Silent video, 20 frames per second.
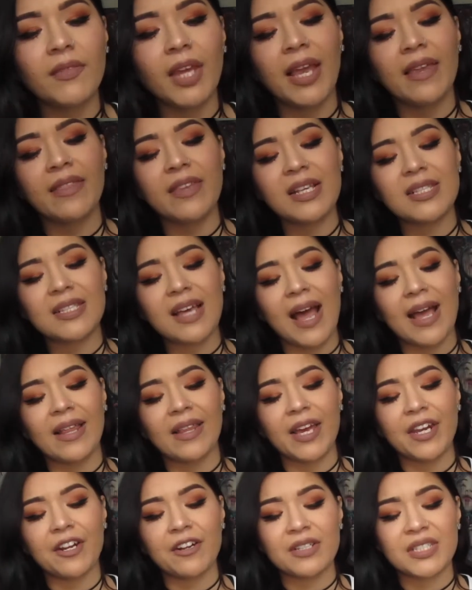And this
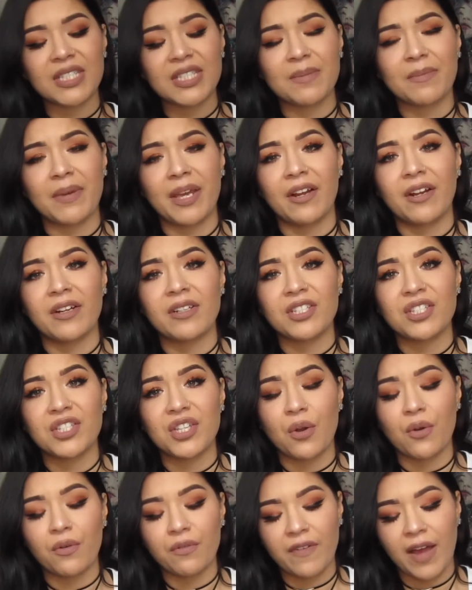eyeliner smeared
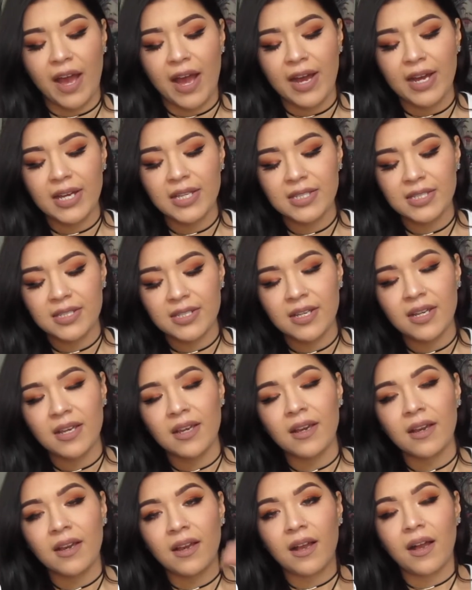so fast.
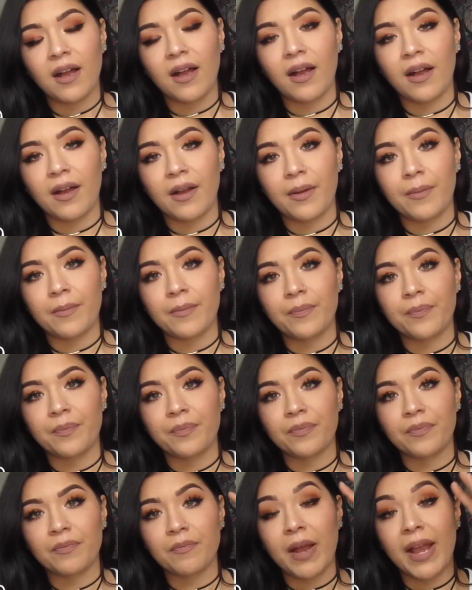
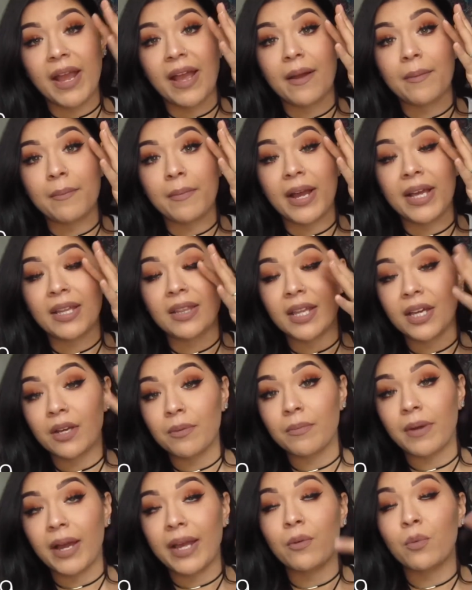
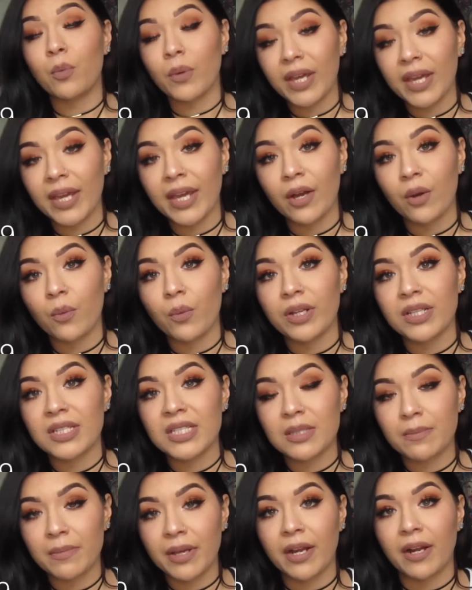My wing would
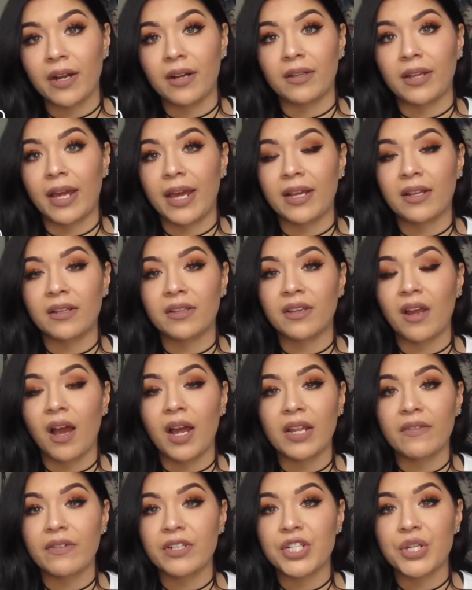smear like
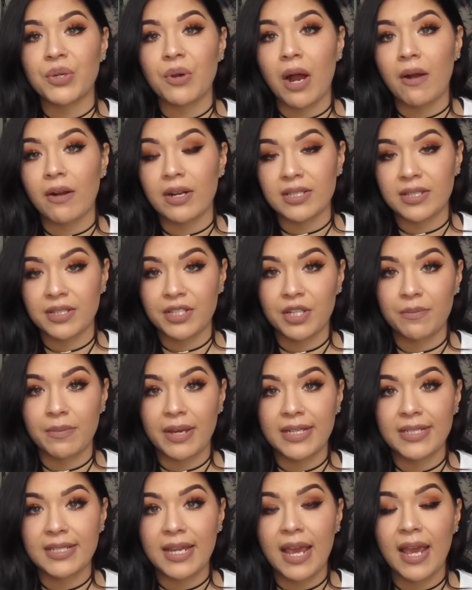not even 2 hours into
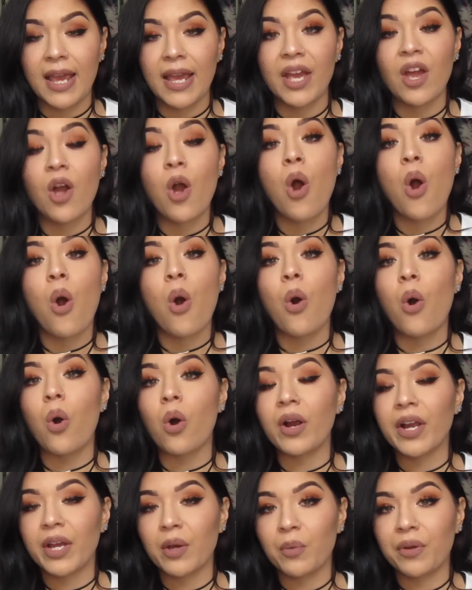my day,
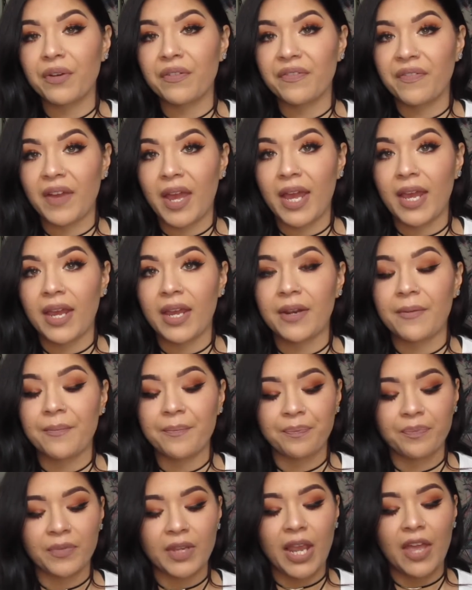or it would fade.
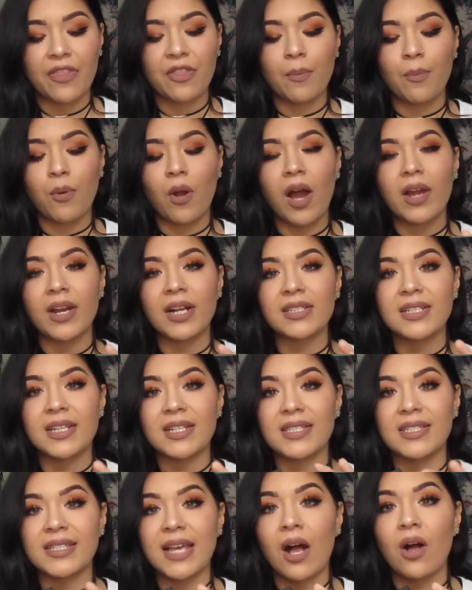And the product
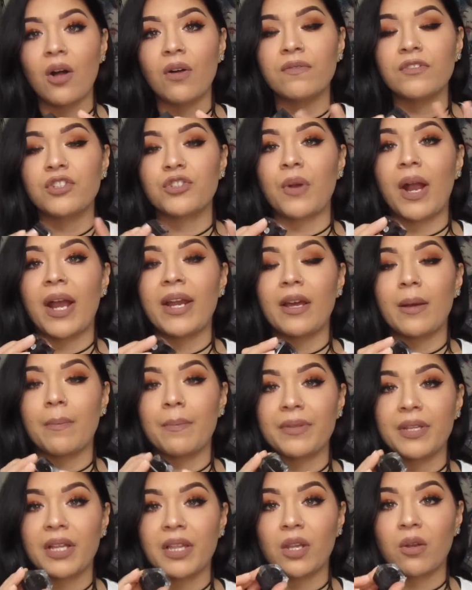itself dried up
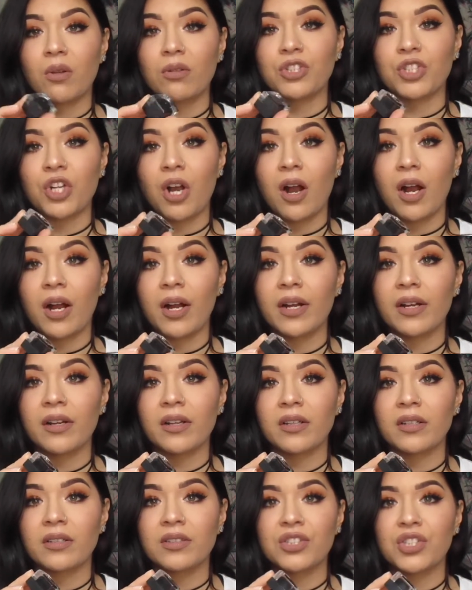in the little jar
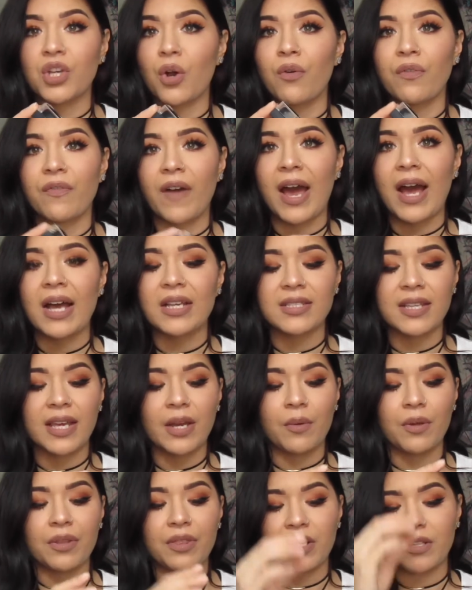so fast,
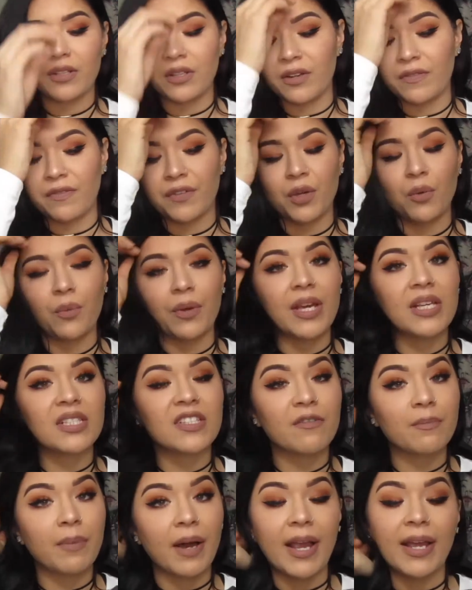like within a few weeks
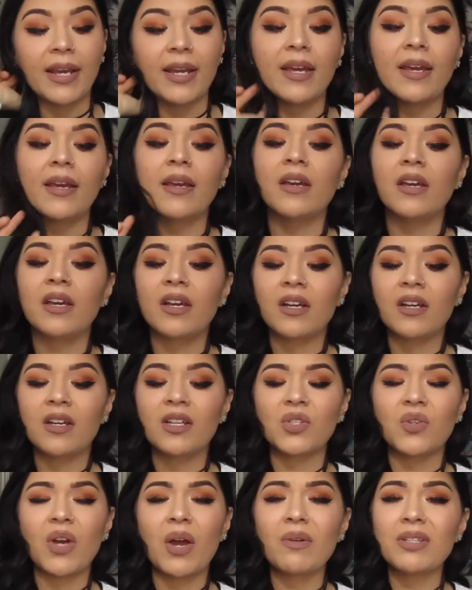of buying it.
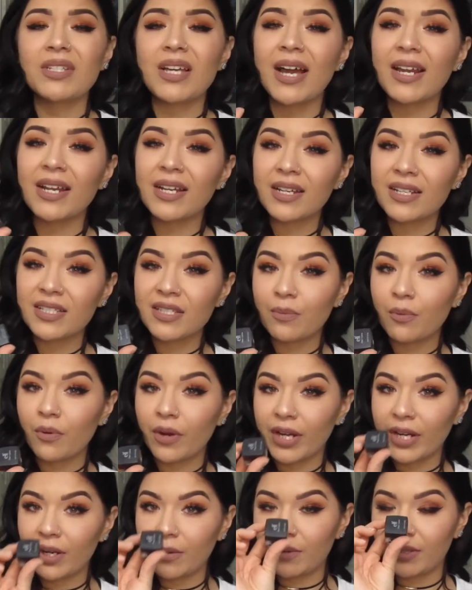So I was kind of
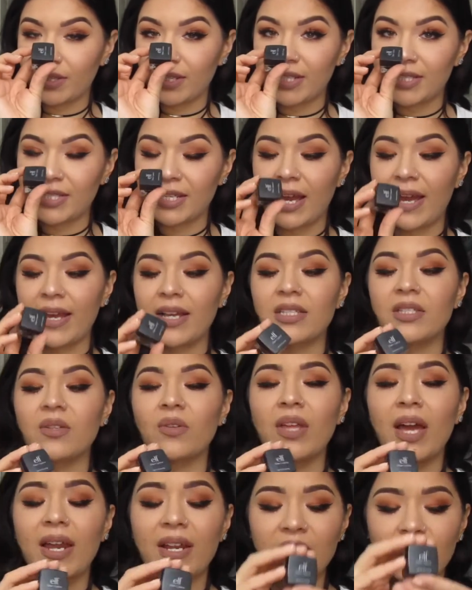disappointed with this, guys. So
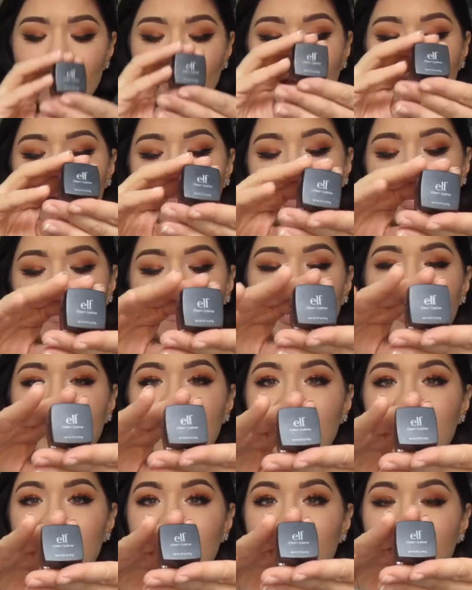that is why it made my
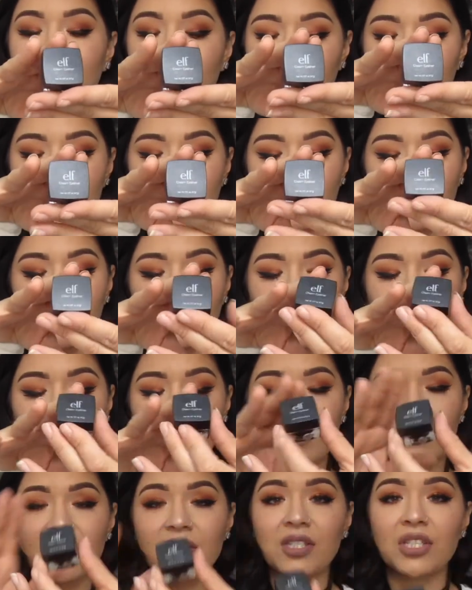dislike list of
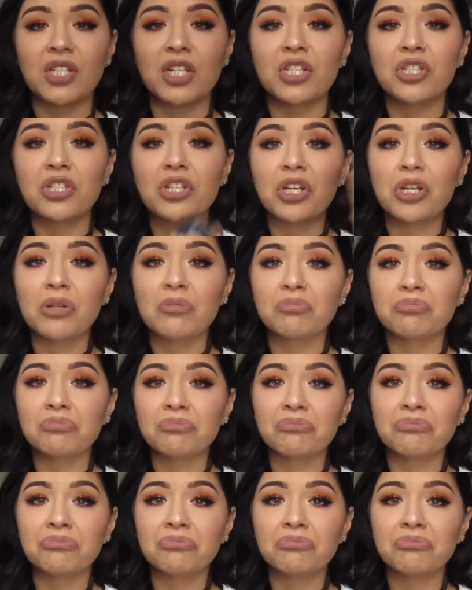2016.